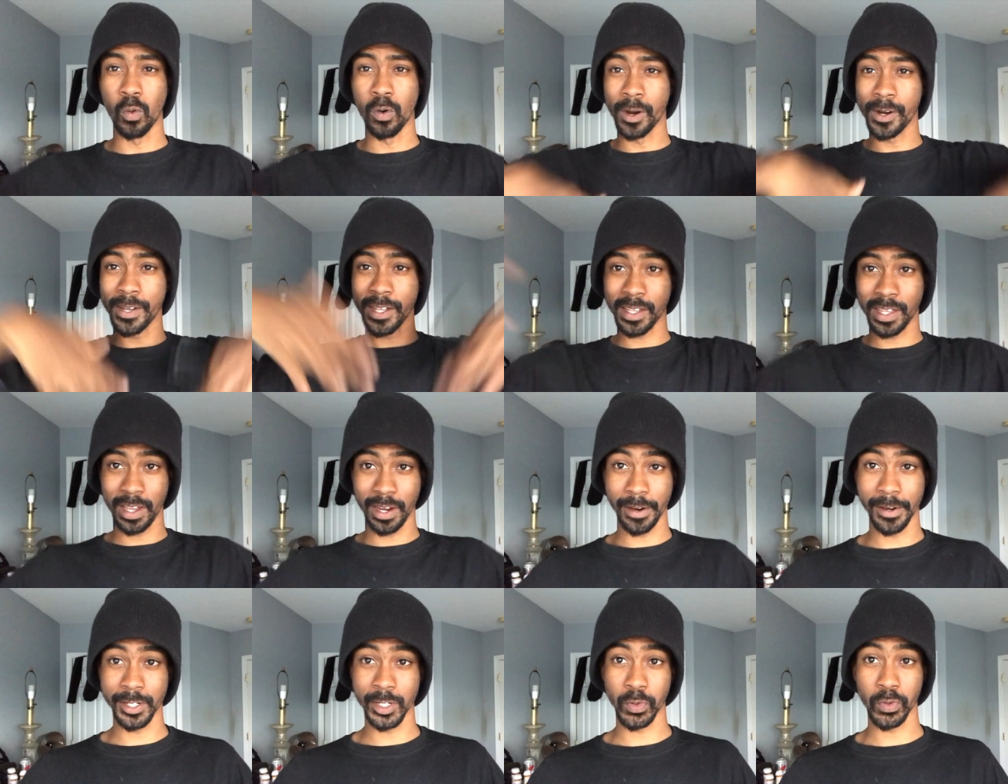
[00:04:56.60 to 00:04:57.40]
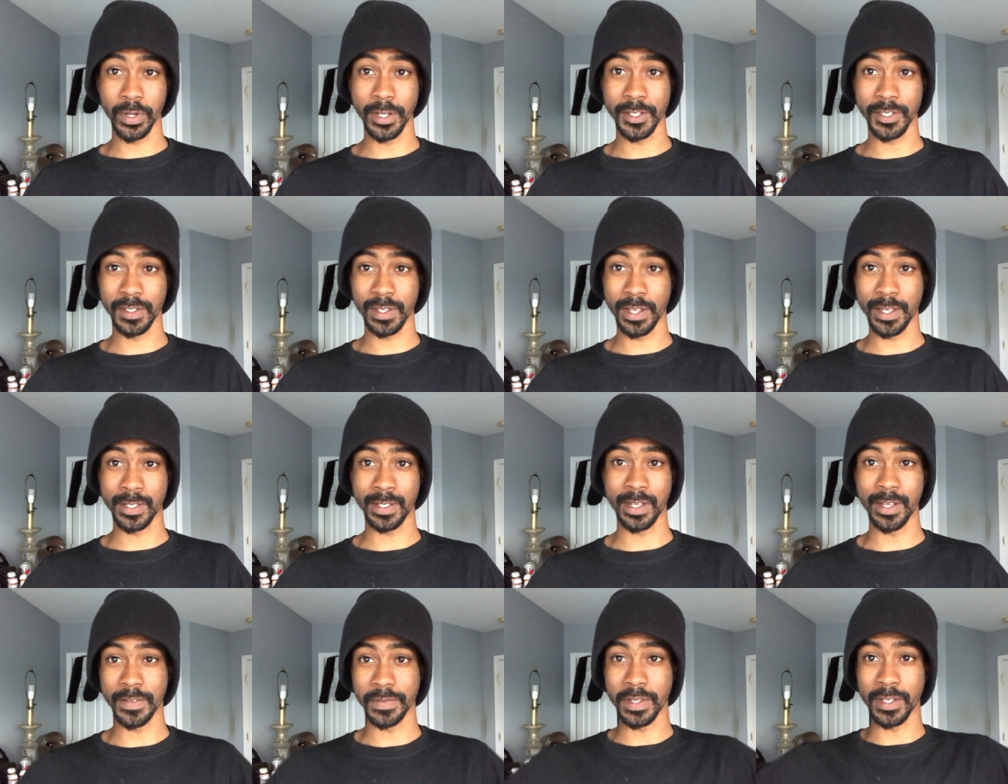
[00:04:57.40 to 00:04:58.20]
One of the characteristics
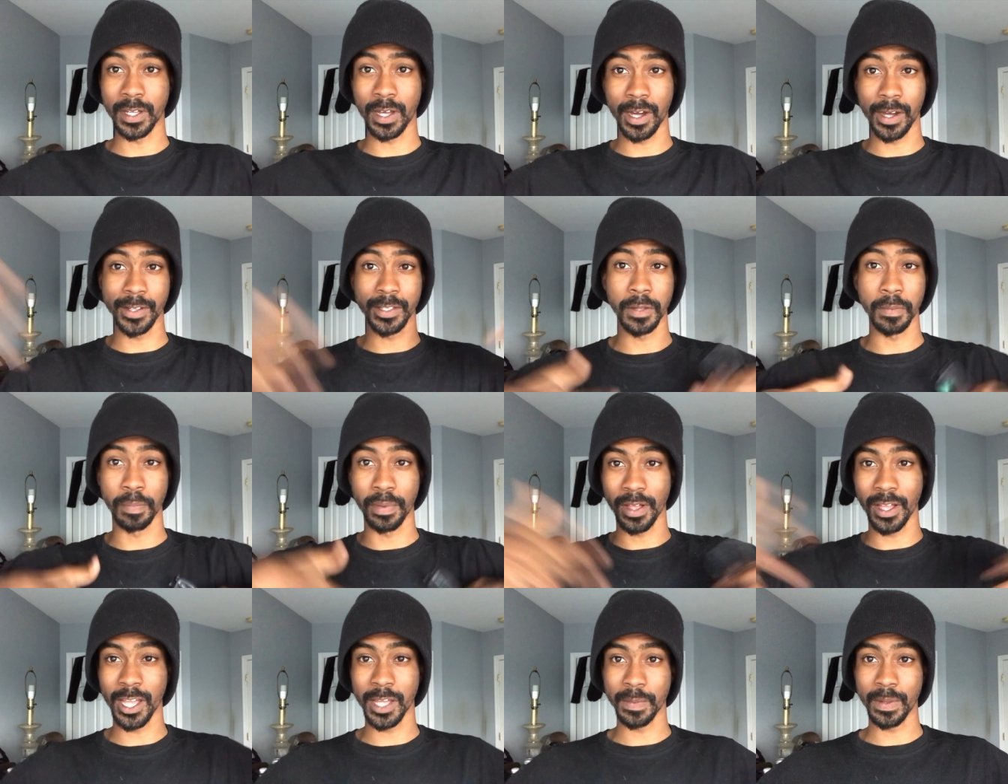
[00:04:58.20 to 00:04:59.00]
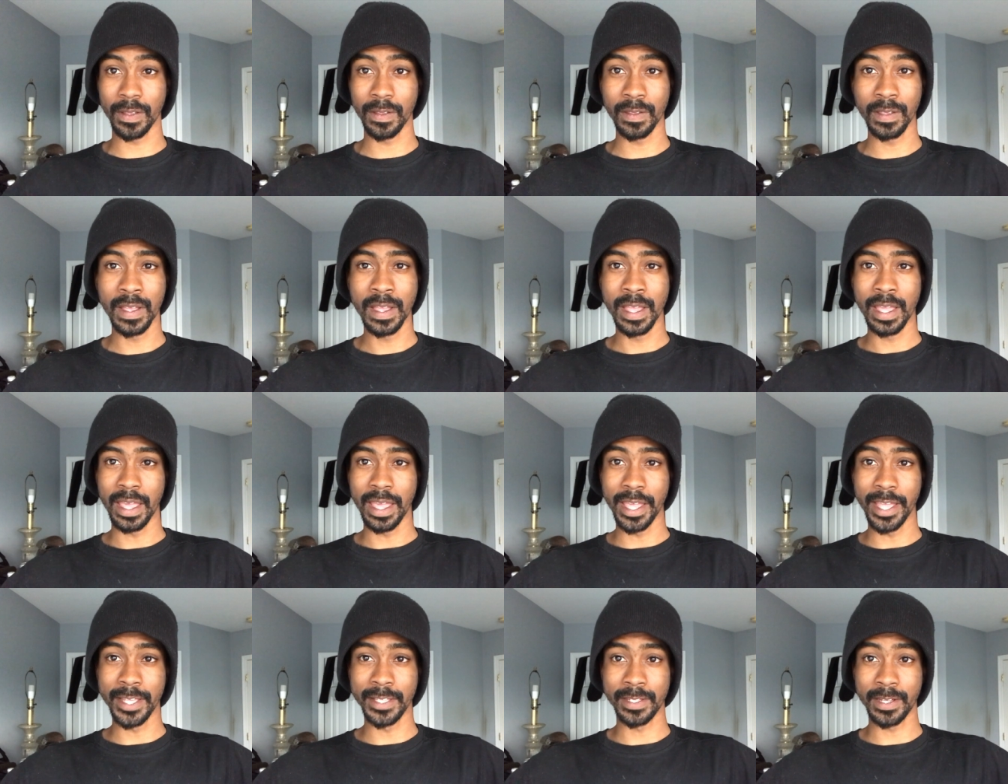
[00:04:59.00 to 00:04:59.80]
of the God of the Bible
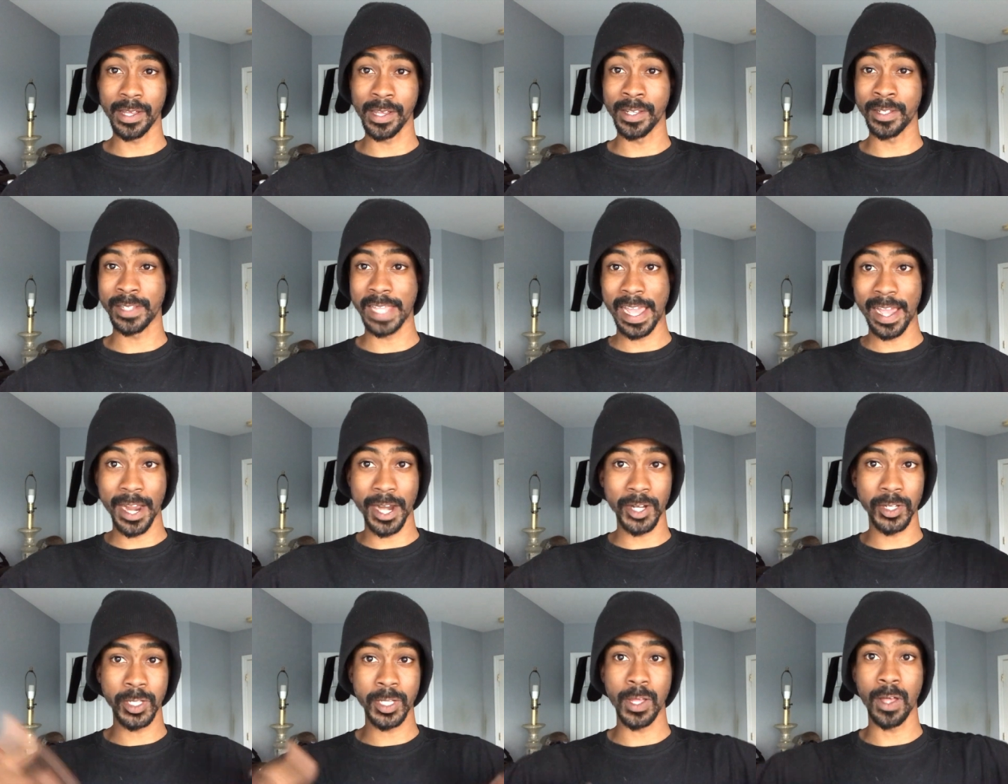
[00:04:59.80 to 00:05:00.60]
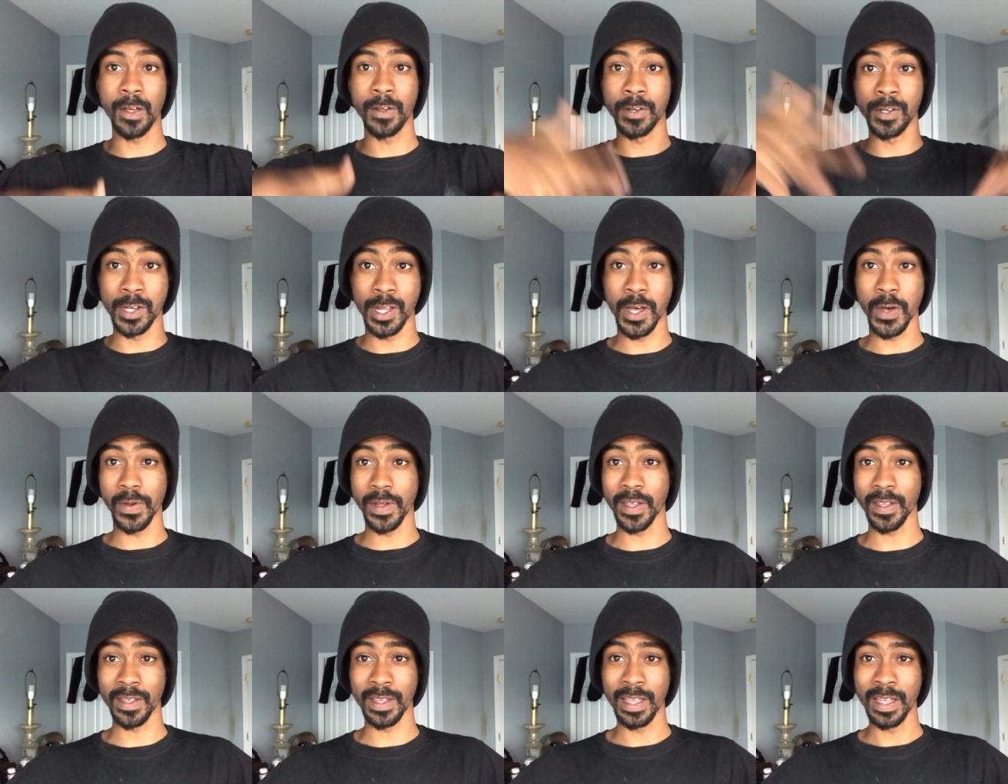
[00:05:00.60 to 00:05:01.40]
is that he's actually
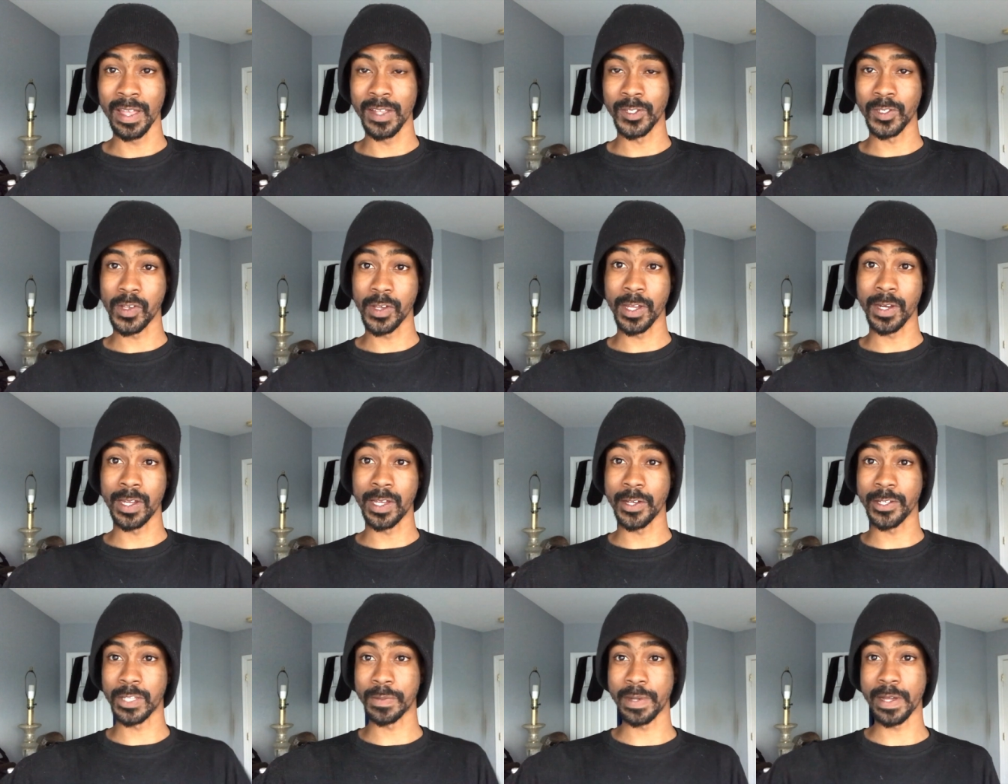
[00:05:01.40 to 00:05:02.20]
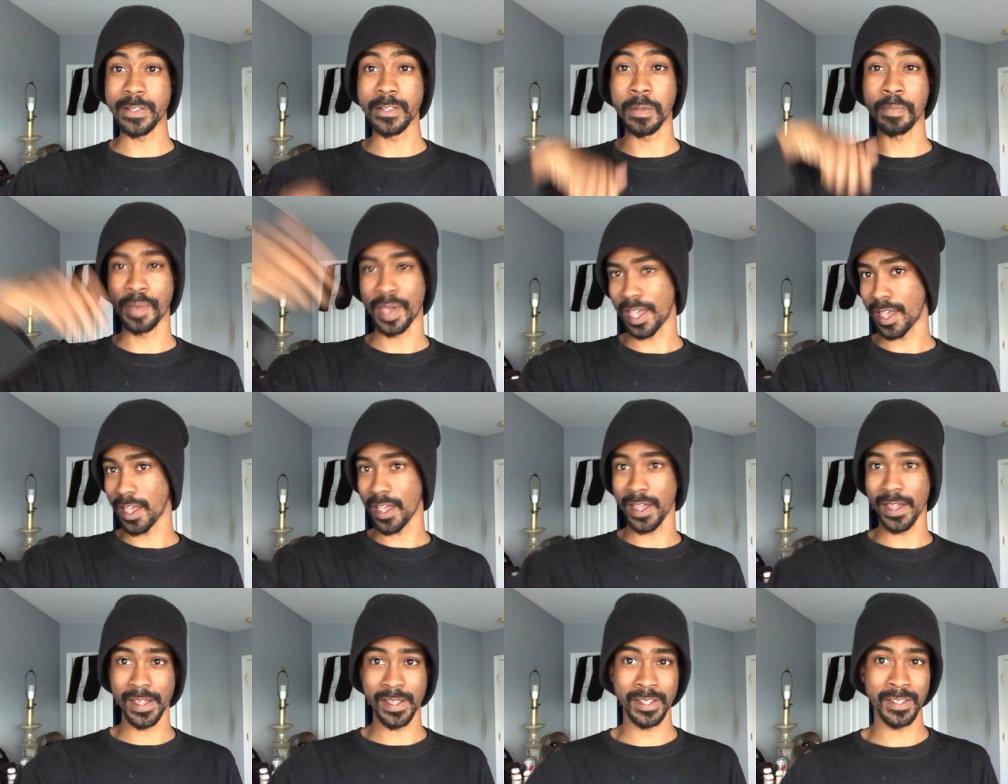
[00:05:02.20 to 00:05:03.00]
all-knowing. So he knows about the
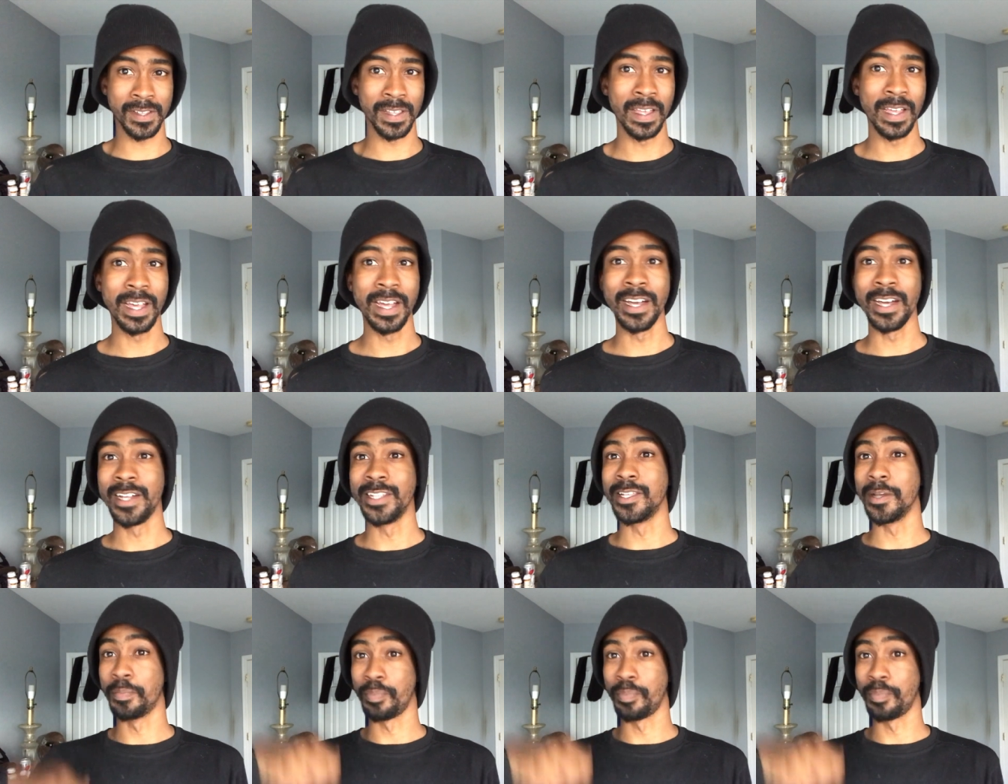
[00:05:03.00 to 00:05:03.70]
past, the